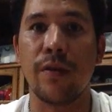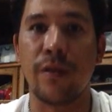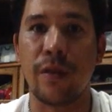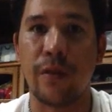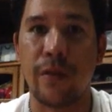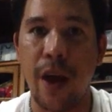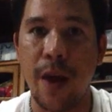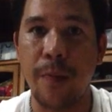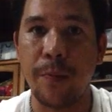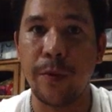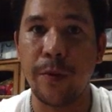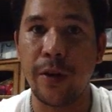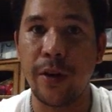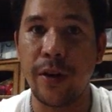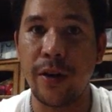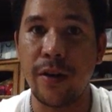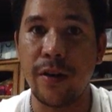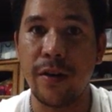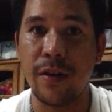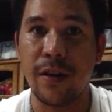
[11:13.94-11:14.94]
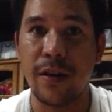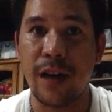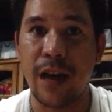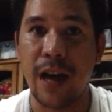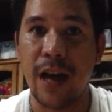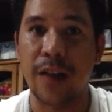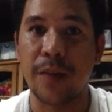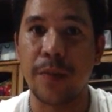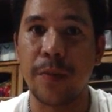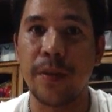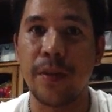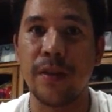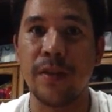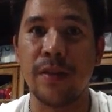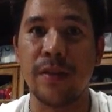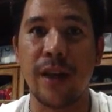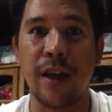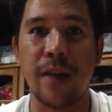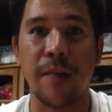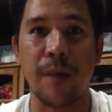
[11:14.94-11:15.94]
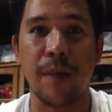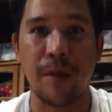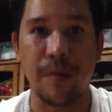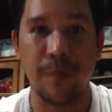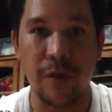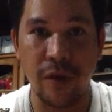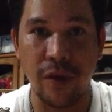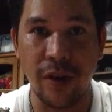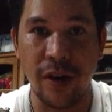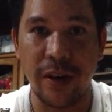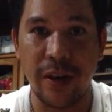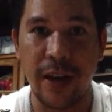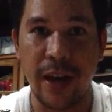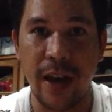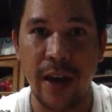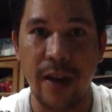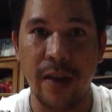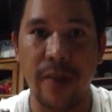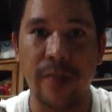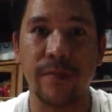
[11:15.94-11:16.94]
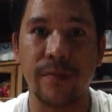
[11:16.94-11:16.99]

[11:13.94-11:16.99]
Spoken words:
The Raptor has been designed by Mullertech,